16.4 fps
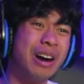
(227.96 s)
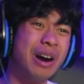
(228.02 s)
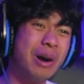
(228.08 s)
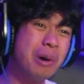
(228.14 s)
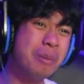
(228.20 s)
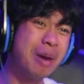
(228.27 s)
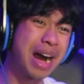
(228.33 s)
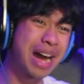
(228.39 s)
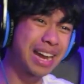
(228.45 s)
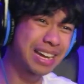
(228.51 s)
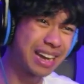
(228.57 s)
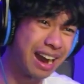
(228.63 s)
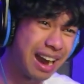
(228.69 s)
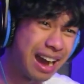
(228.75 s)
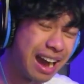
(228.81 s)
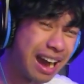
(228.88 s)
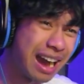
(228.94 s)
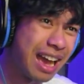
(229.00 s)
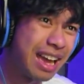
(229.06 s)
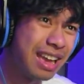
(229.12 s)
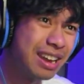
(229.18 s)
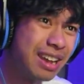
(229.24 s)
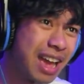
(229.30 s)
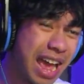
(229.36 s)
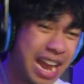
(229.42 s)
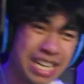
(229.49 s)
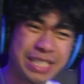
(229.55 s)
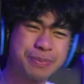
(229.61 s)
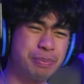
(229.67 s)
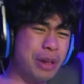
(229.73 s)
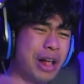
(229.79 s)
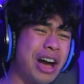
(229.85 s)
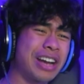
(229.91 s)
Oh my God. And he's
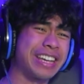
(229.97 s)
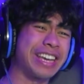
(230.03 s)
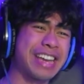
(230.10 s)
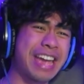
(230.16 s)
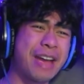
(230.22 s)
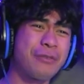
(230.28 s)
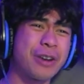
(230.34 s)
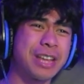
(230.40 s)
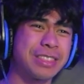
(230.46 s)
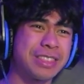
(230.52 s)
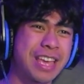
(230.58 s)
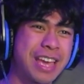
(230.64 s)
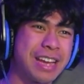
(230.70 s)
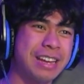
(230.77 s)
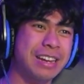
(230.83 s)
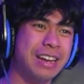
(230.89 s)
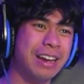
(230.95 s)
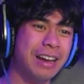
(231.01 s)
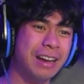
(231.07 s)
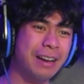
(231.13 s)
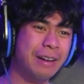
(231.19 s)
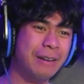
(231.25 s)
blocking everything.